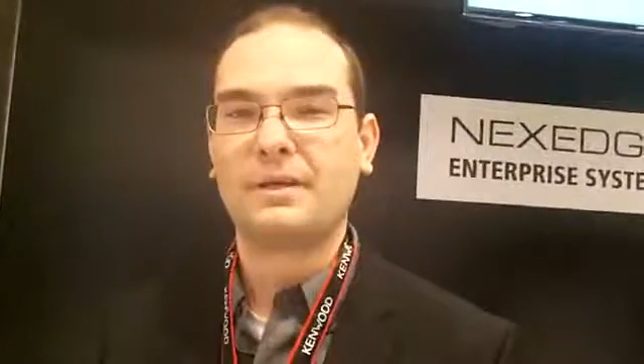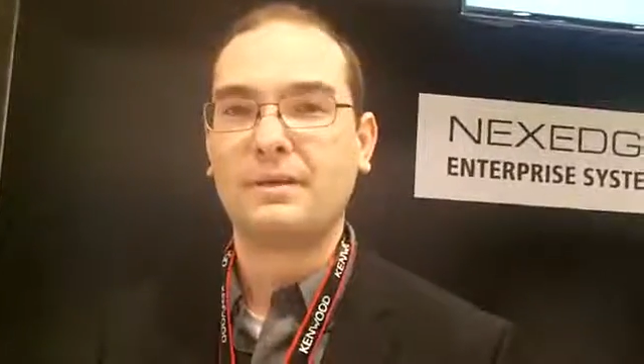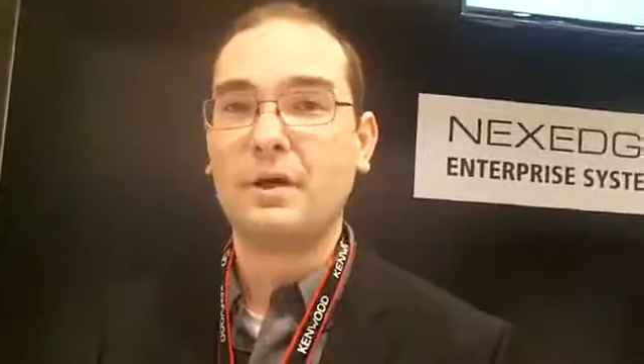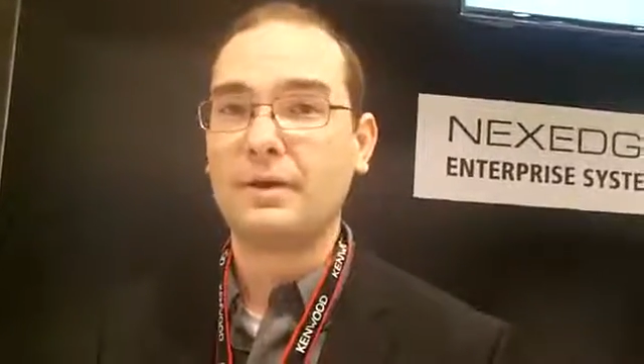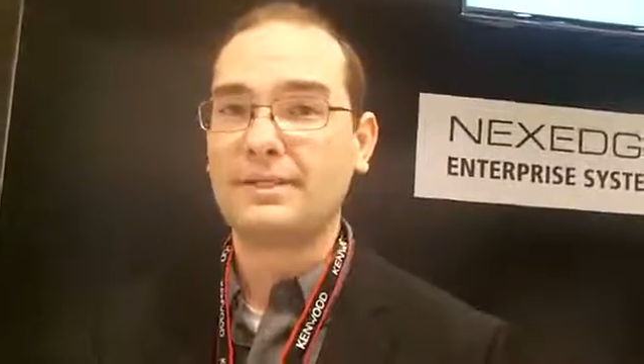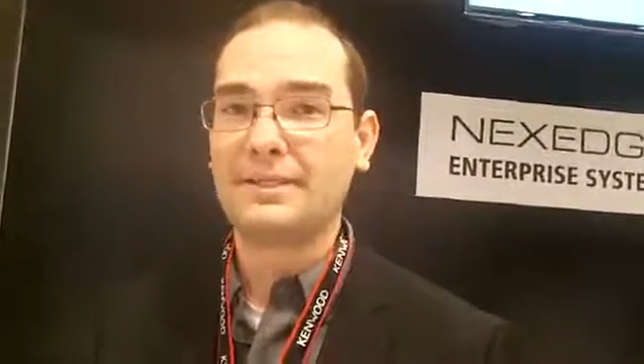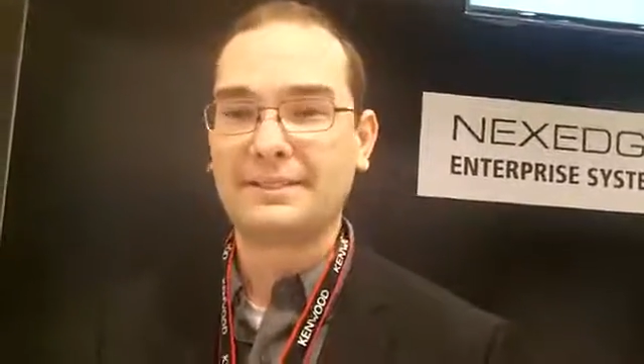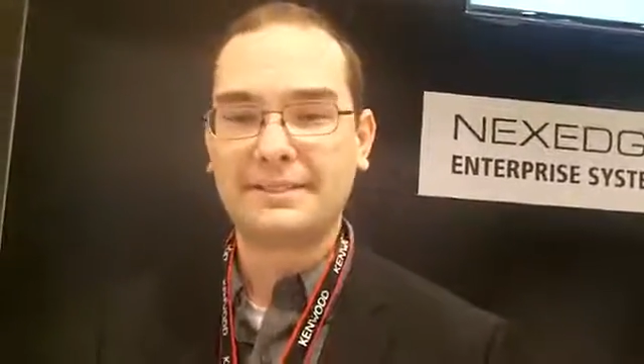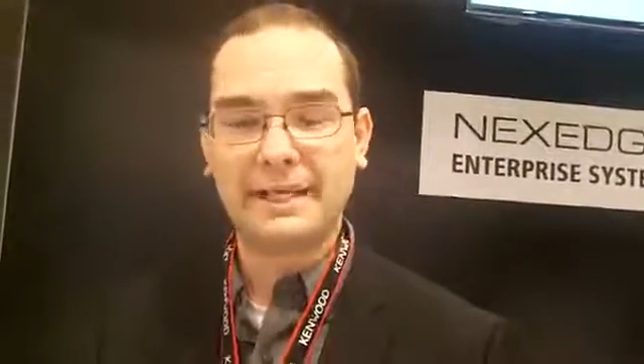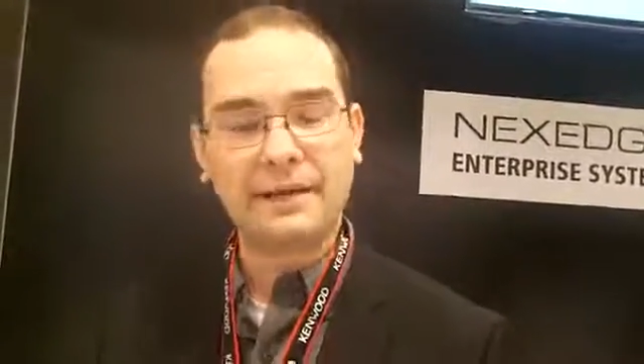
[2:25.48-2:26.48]
No, it's an
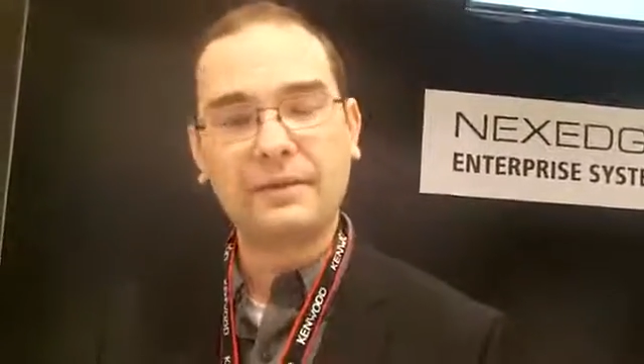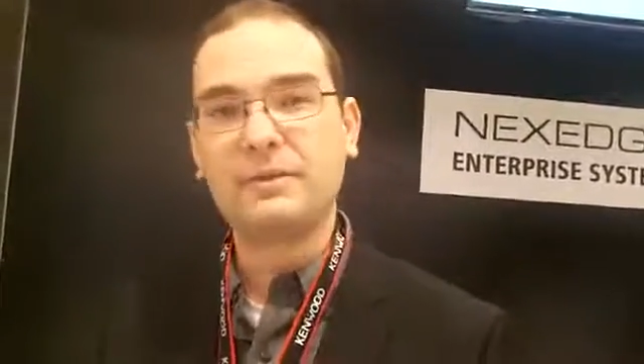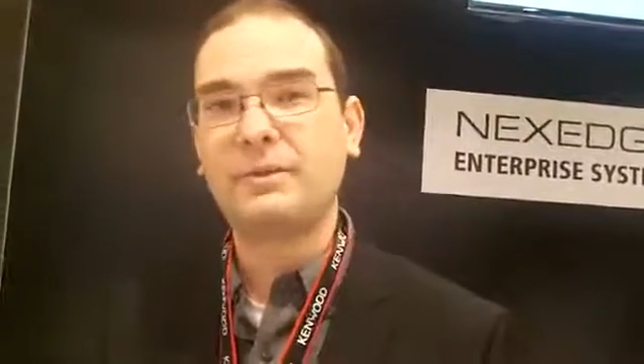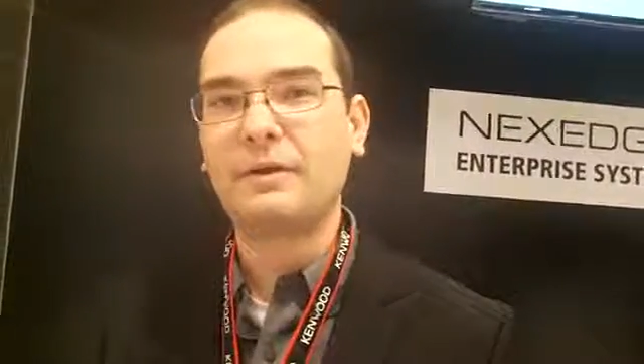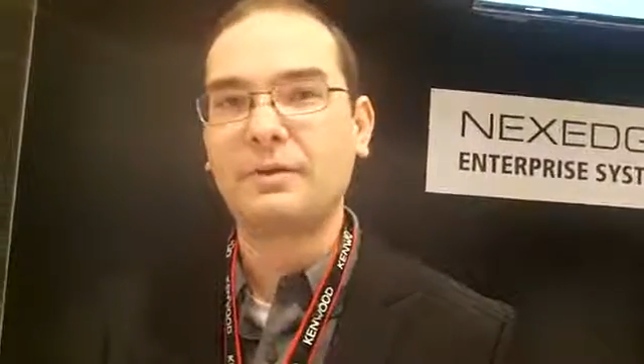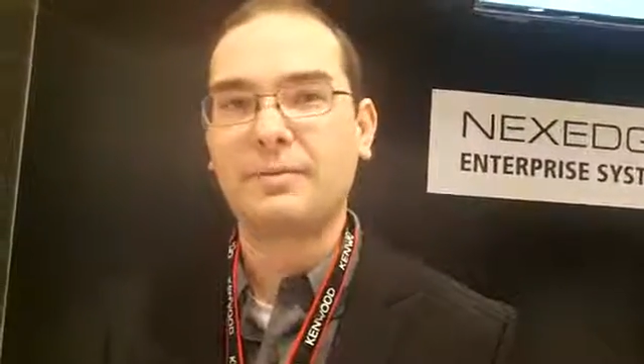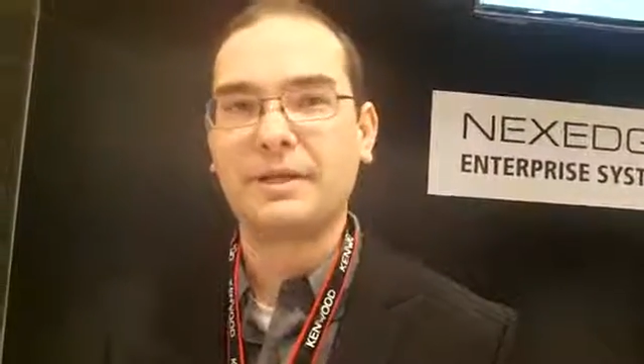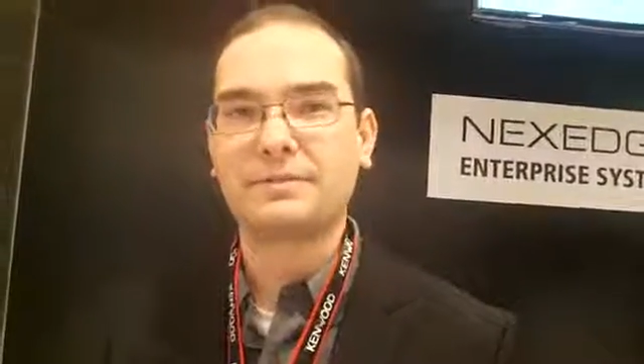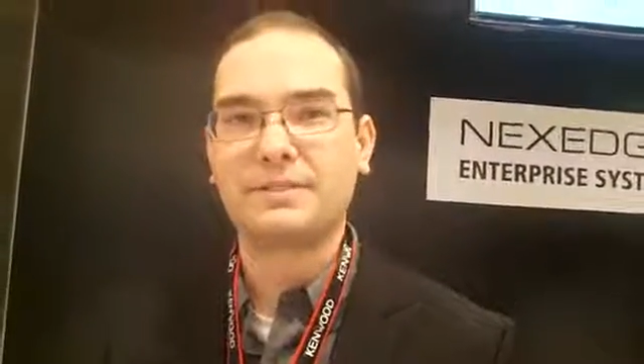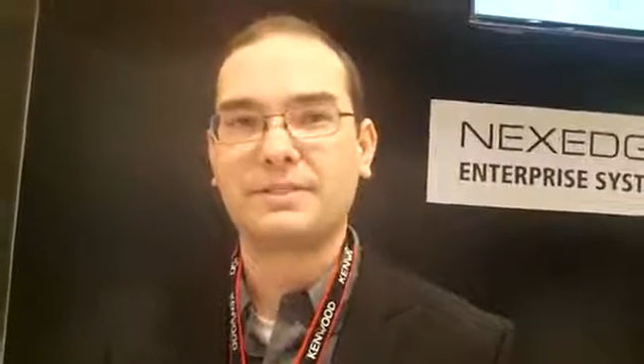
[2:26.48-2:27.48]
entirely new network
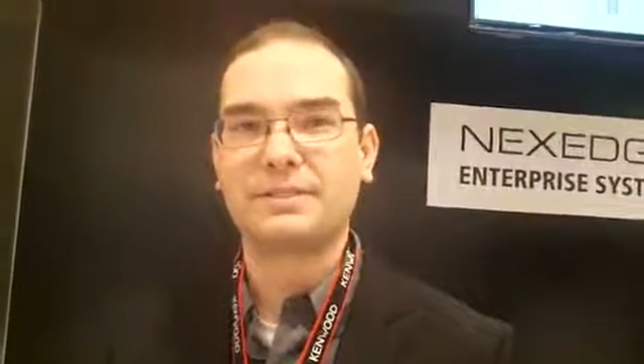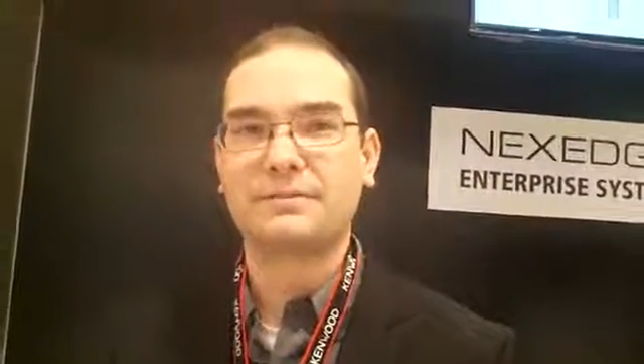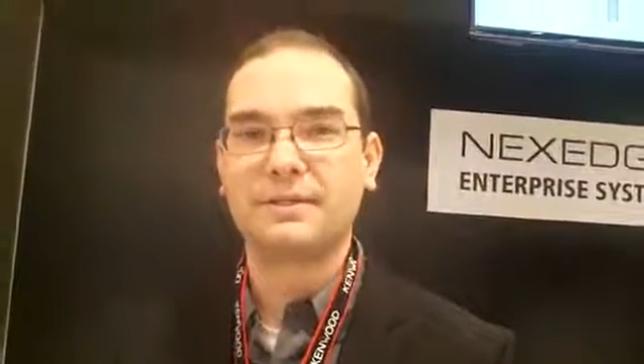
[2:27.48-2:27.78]
management system.